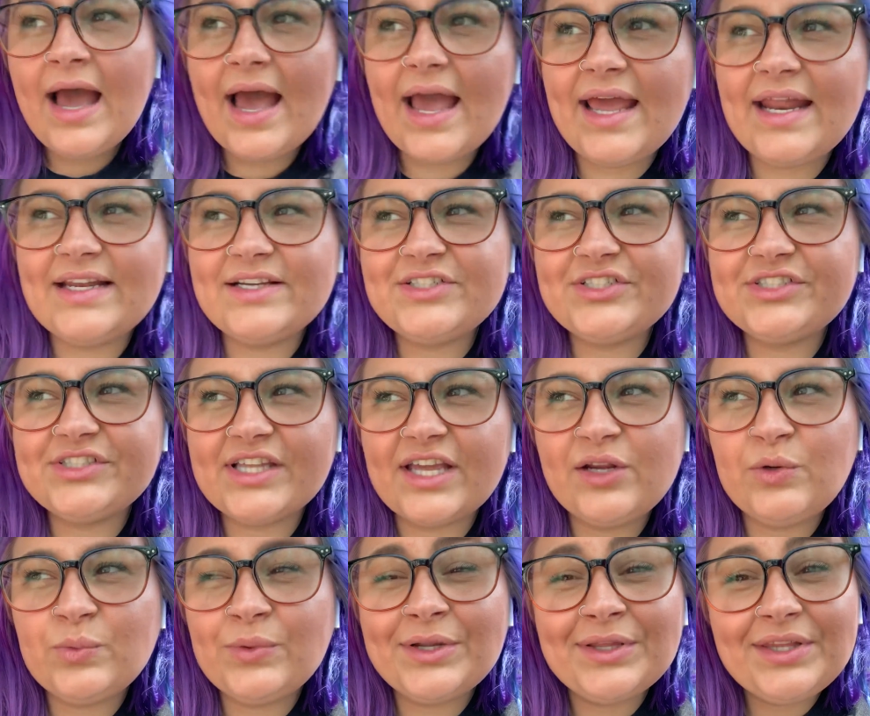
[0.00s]
and it's just
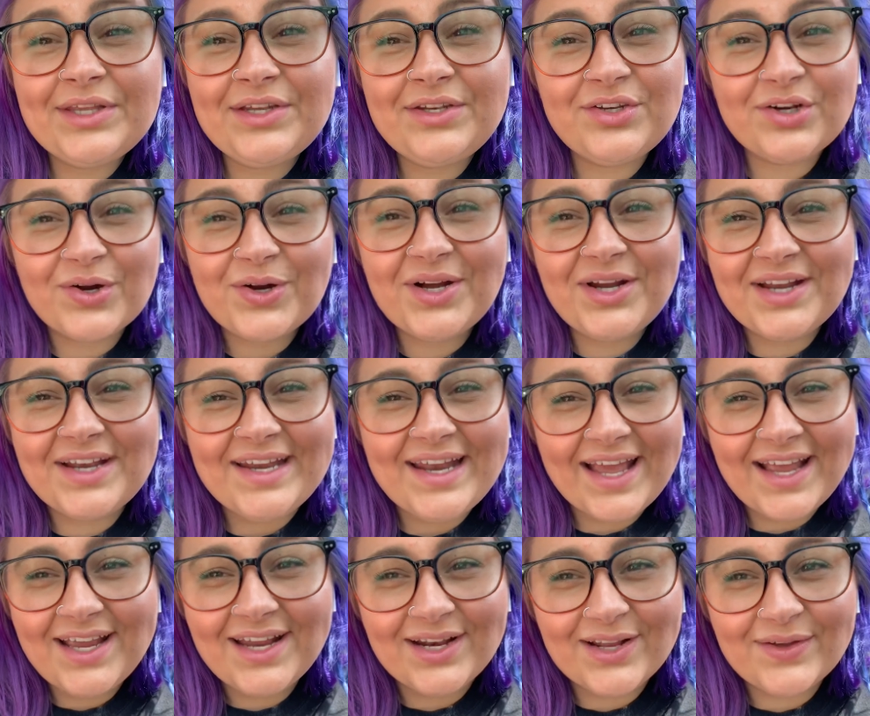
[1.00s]
like really dark and
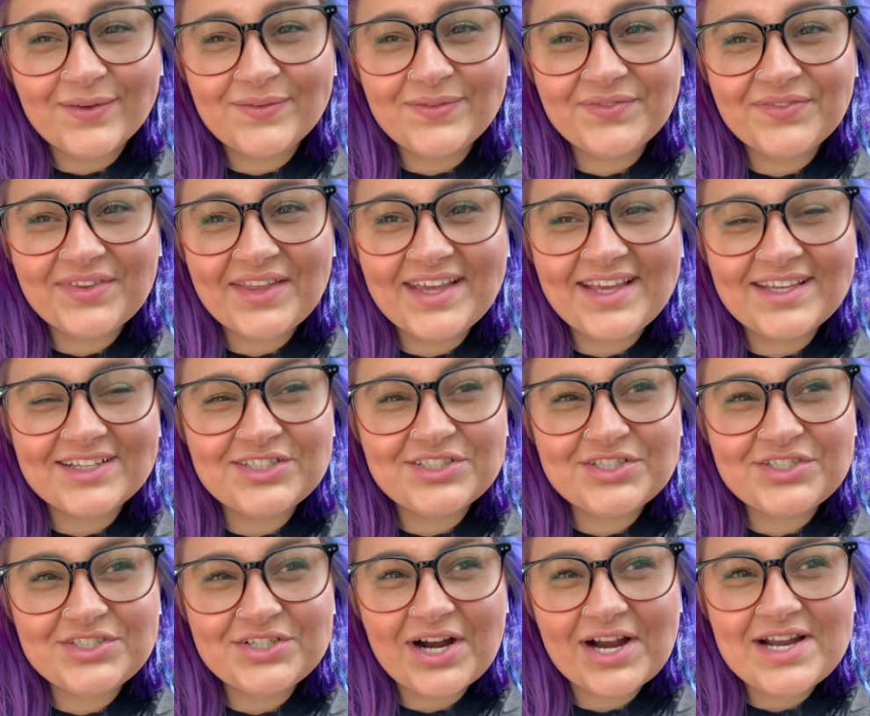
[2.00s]
negative. Like, it's
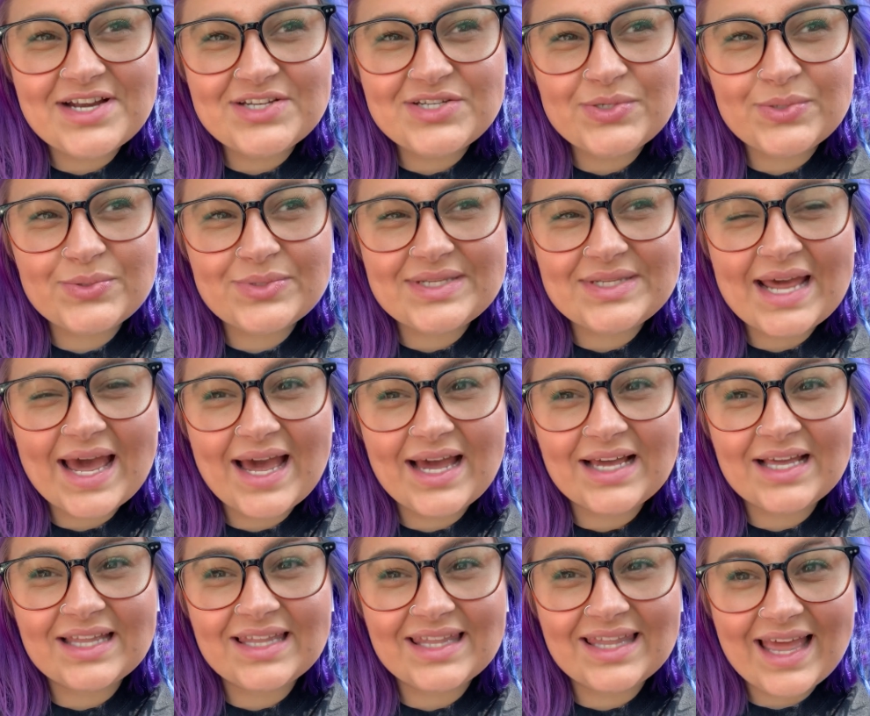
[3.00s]
just trying to
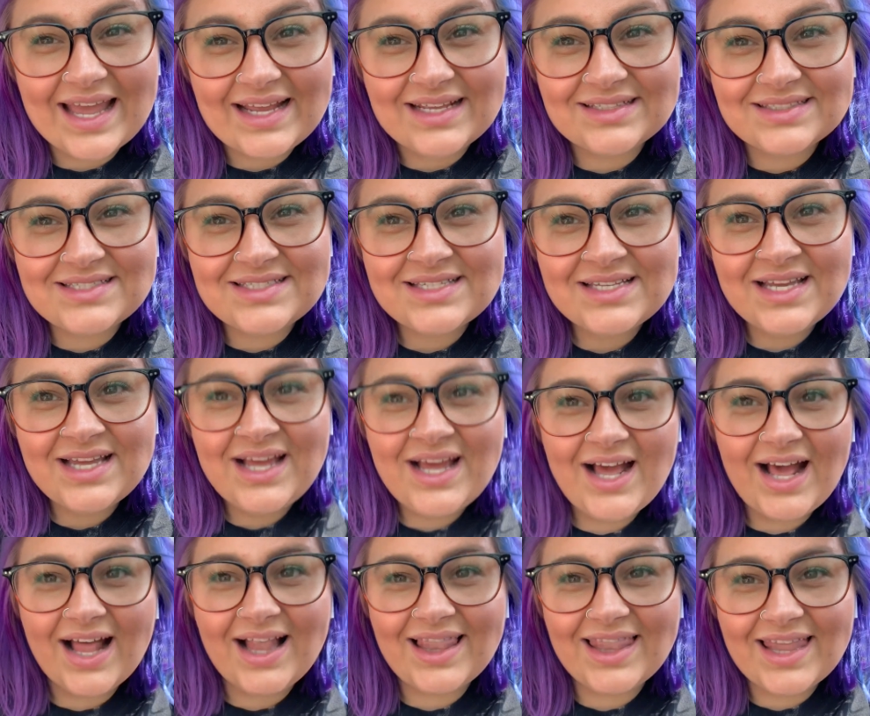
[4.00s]
attack light,
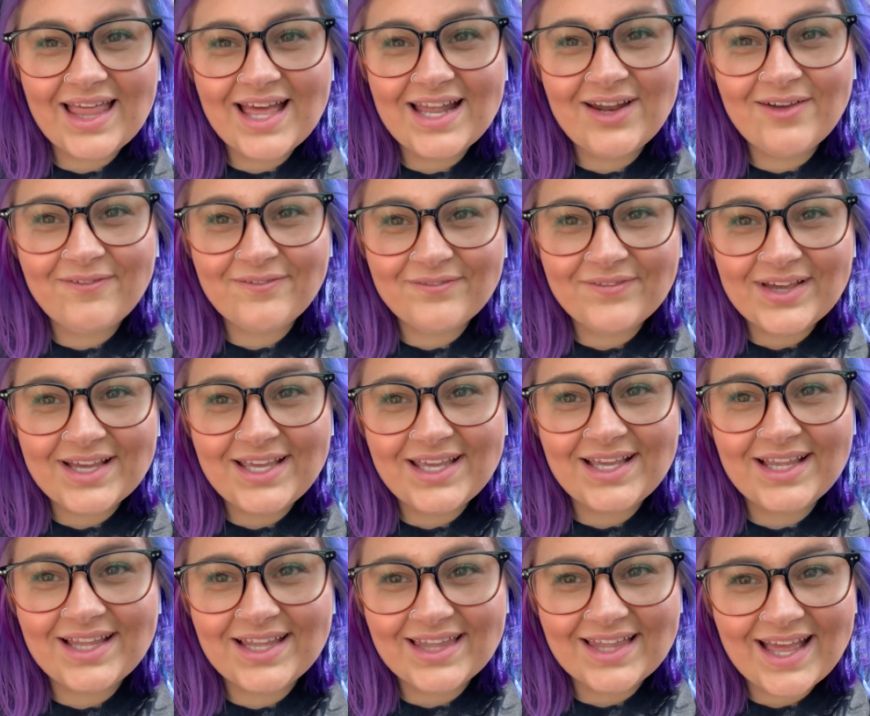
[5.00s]
a lot of
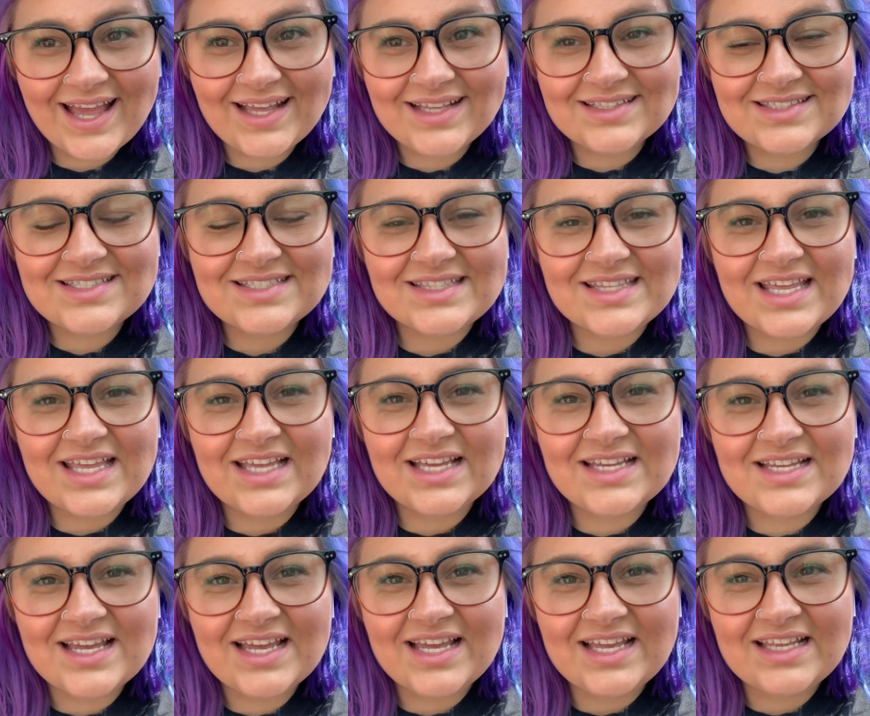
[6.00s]
fucking light. Like,
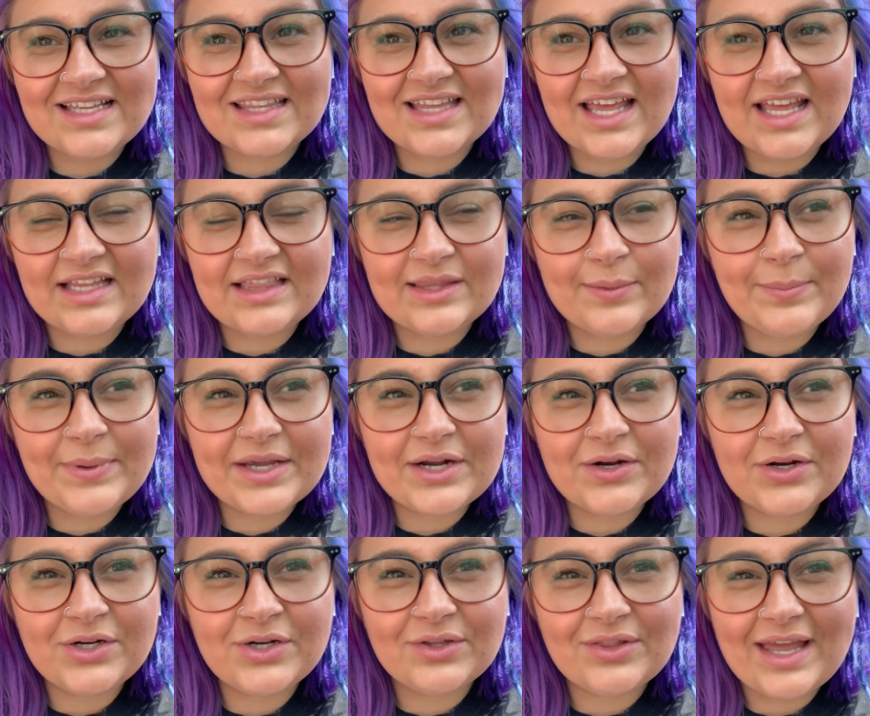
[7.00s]
it like the
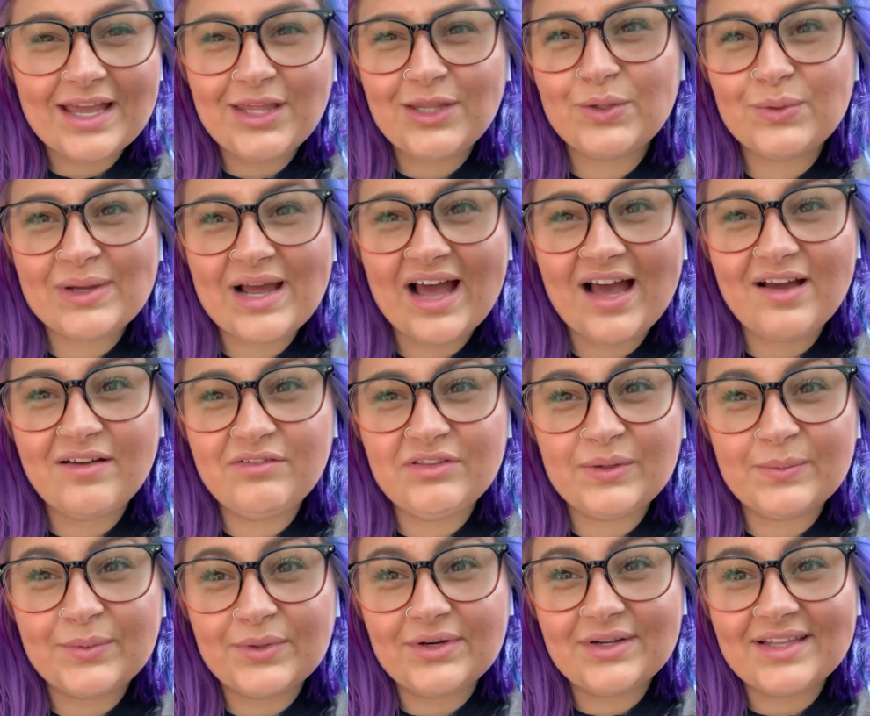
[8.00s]
bigger light you have,
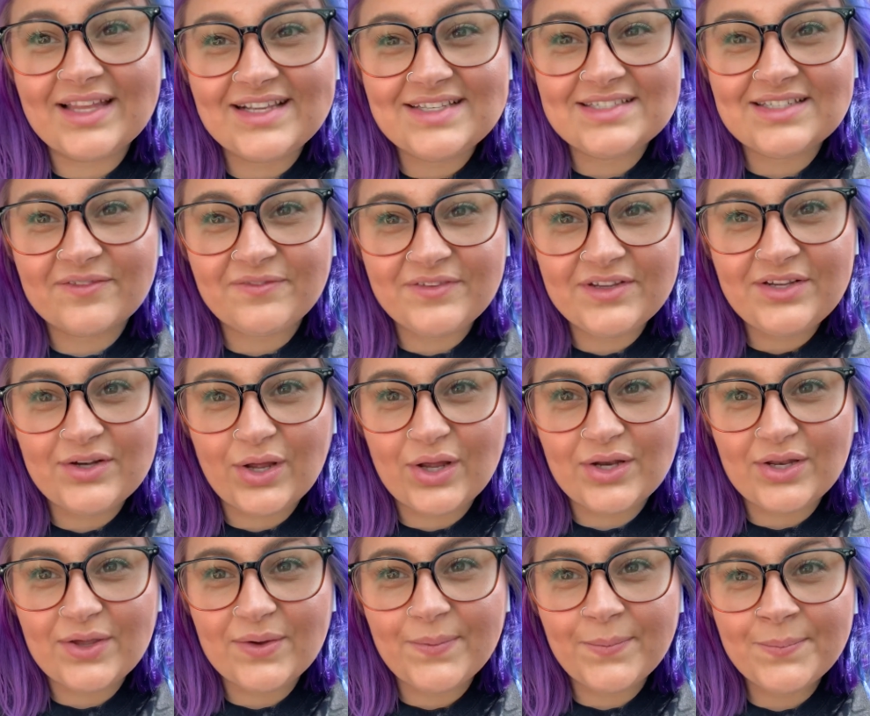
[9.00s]
the more it likes to feed
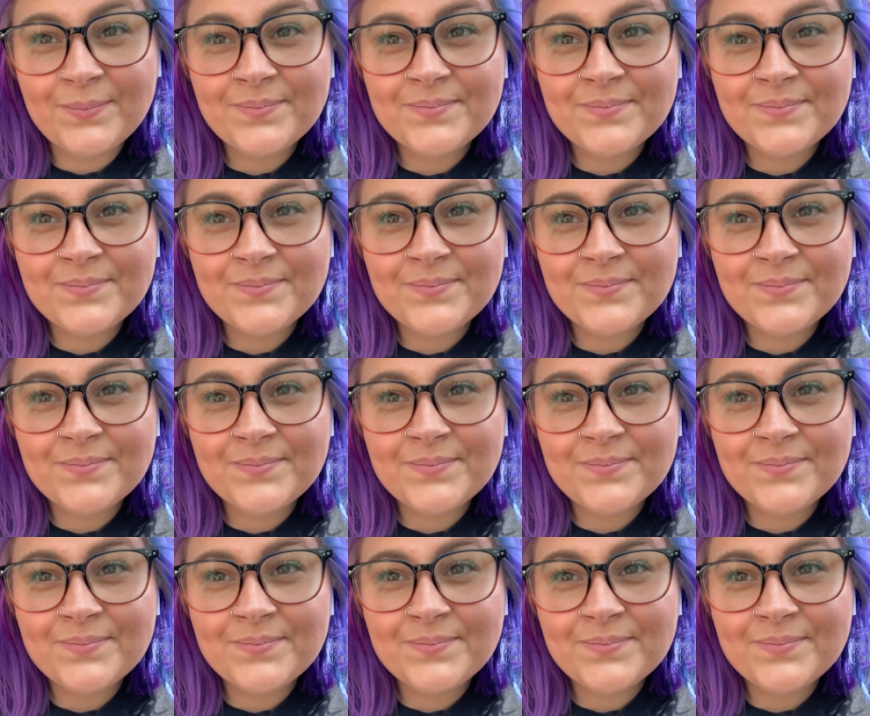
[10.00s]
on you.